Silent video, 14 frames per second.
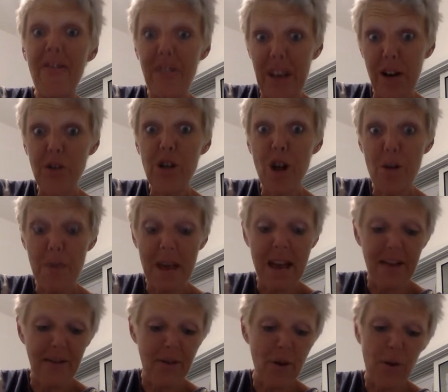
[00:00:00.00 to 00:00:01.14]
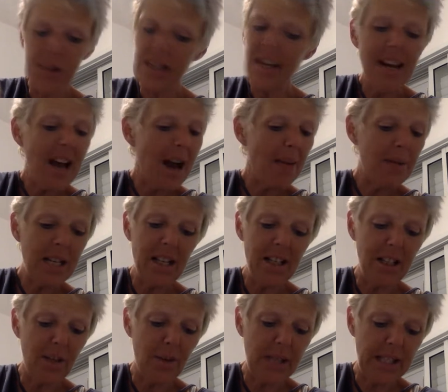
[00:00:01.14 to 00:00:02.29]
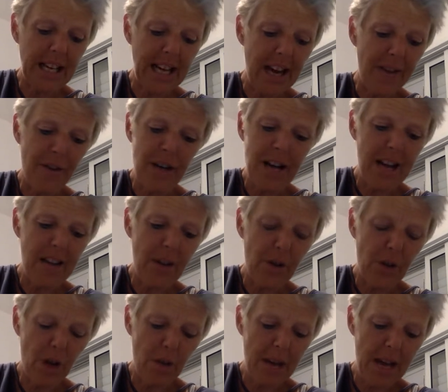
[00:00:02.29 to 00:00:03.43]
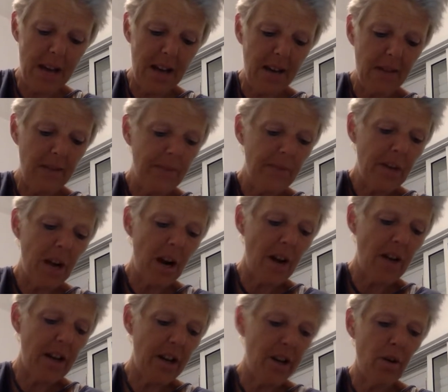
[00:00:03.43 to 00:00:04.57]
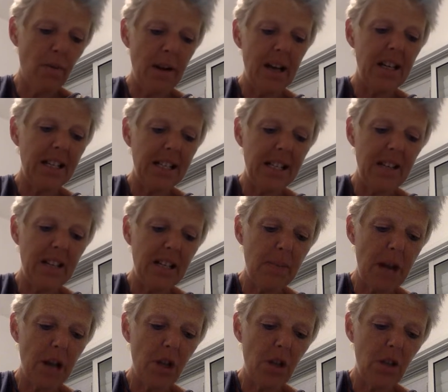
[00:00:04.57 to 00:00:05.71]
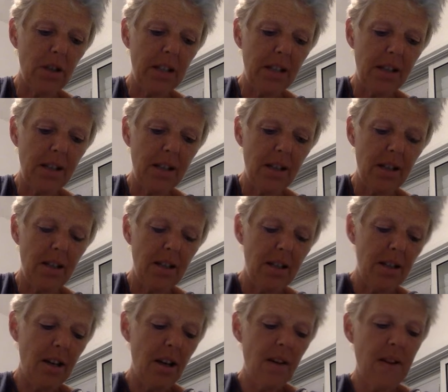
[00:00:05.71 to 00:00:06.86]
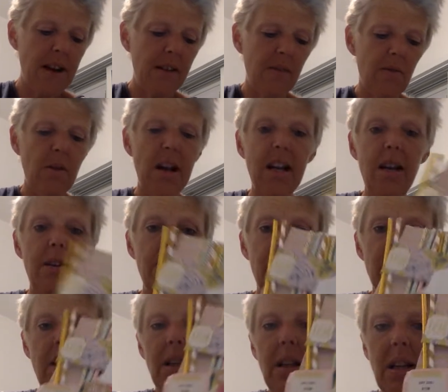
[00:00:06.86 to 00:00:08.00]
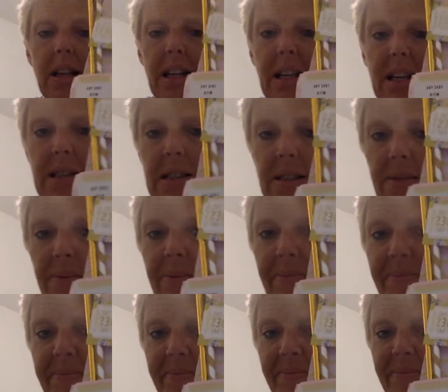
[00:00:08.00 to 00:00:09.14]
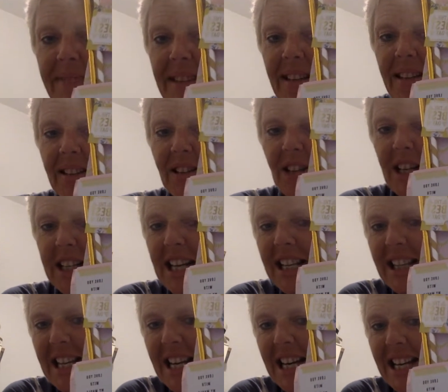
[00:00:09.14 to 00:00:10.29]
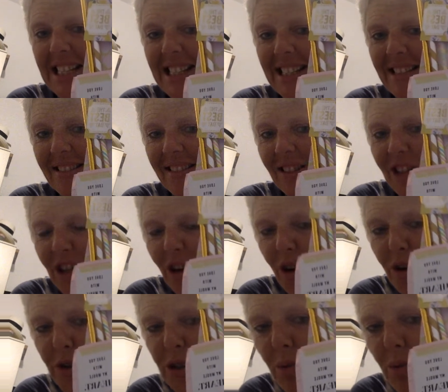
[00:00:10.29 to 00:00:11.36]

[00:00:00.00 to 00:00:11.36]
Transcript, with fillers: And there's our man, folks. I'm telling you, it's like every day. There's our man. All right, are you ready to see this magicalness? All right, ready? Look at this. Look at this. Look at her